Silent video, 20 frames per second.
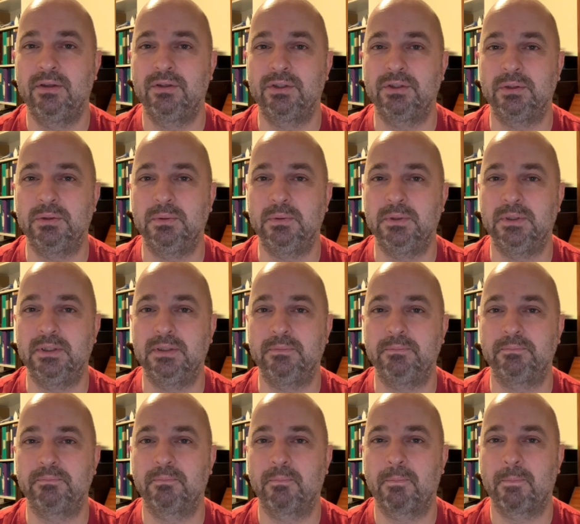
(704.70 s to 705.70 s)
so um,
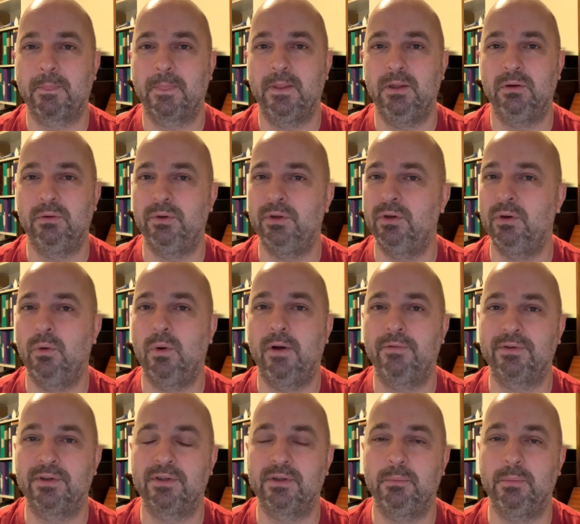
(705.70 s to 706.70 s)
you know, you go
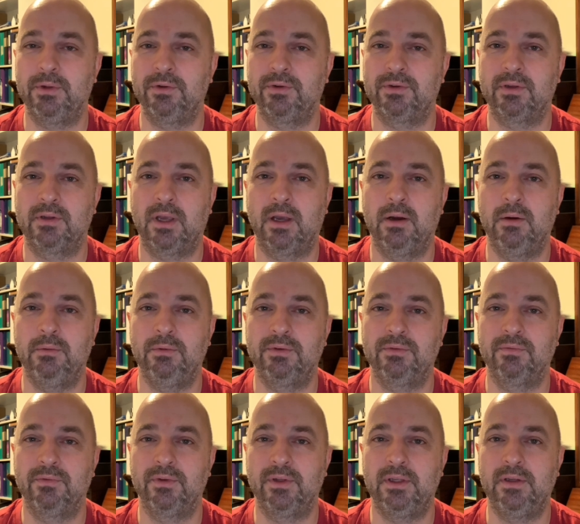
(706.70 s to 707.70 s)
off to someone's house
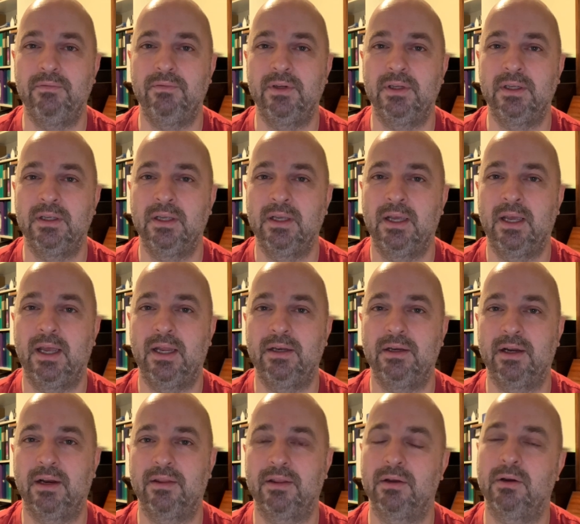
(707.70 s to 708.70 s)
for the evening, and
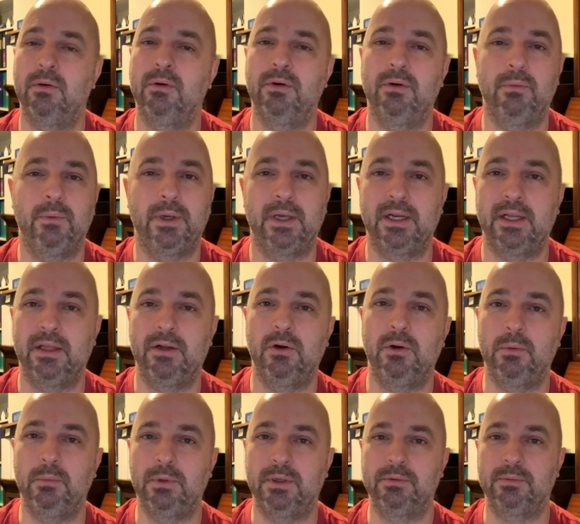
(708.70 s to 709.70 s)
you got to think, oh no, we got to get
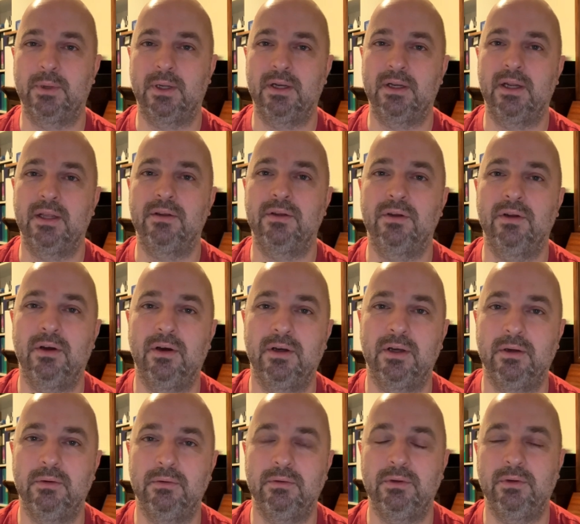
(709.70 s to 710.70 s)
home because we got to take the dog
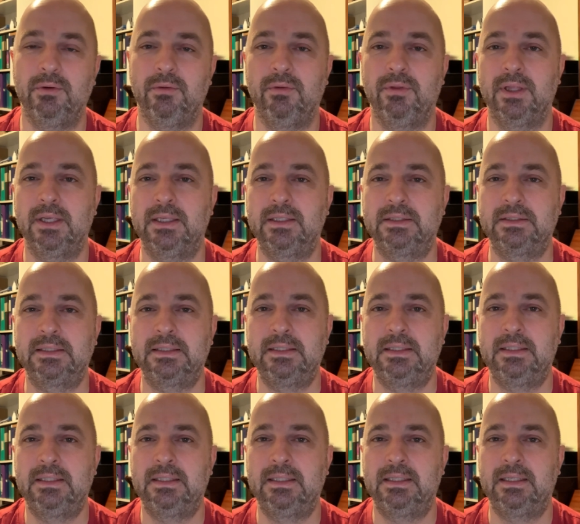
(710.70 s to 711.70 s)
out and do things.
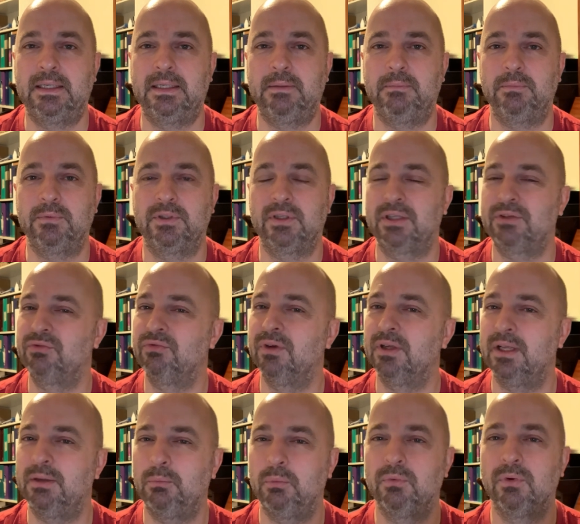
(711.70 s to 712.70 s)
Um, so that's re-
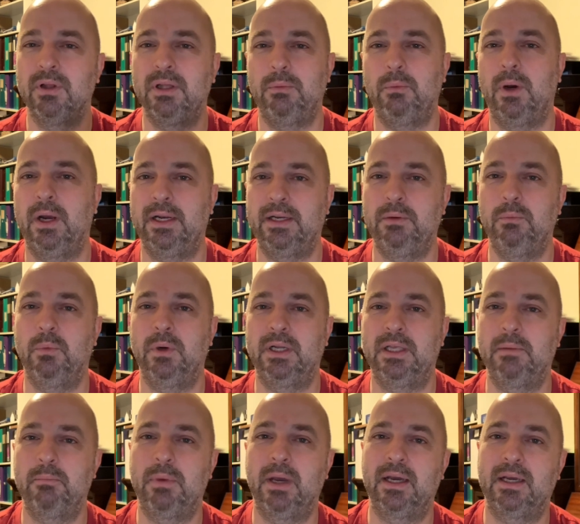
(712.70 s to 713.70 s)
really why I didn't want to
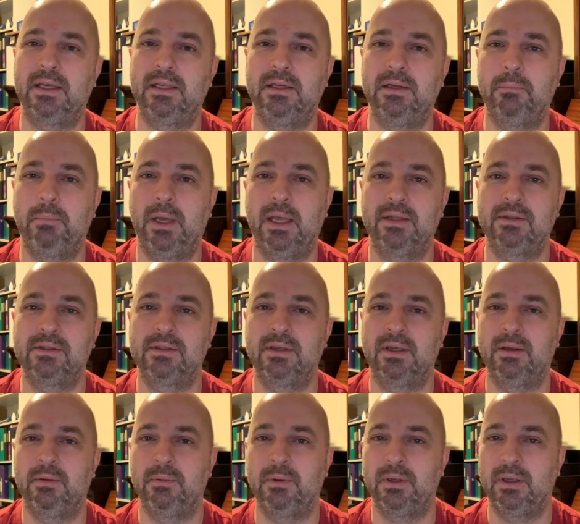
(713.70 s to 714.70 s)
get back into pets.
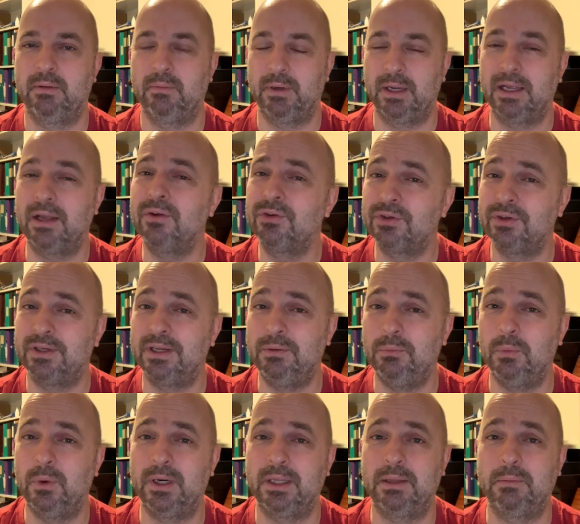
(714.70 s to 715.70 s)
I, I mean, I also
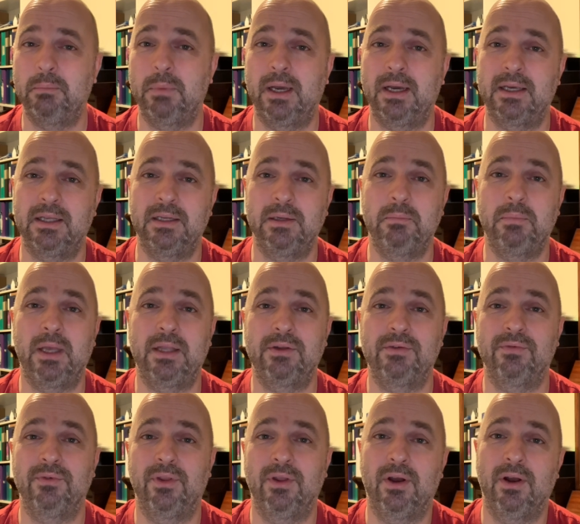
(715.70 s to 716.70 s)
didn't want to get back into pets
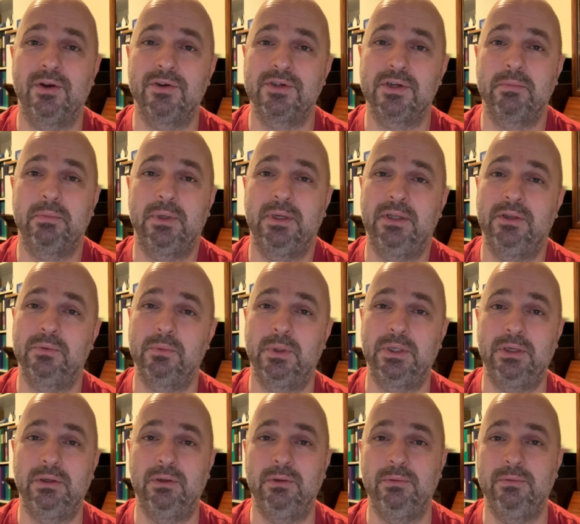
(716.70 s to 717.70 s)
for the hardship it is
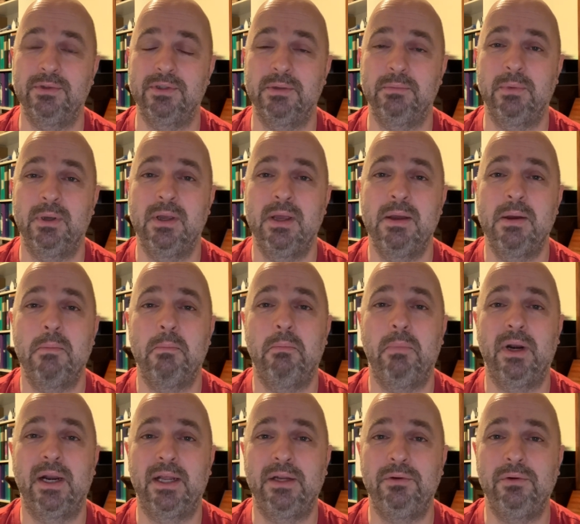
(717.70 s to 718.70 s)
when you lose them,
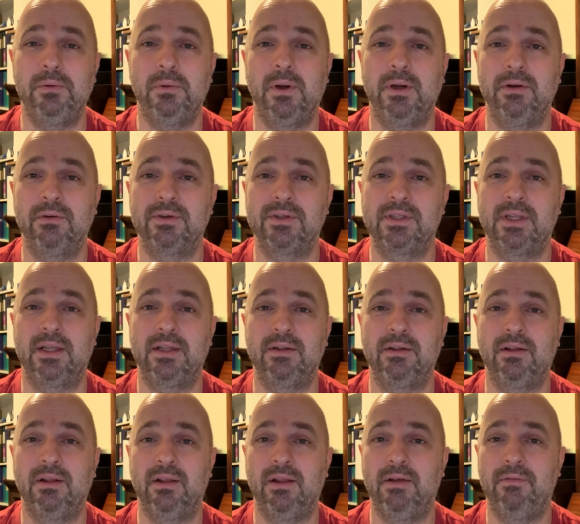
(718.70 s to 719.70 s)
but I do understand
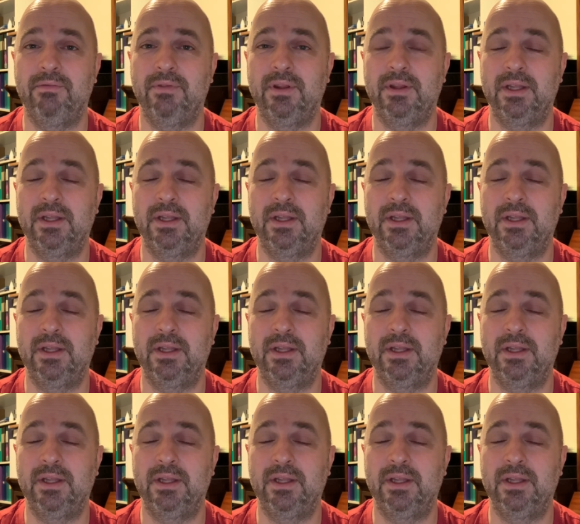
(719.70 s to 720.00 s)
the love that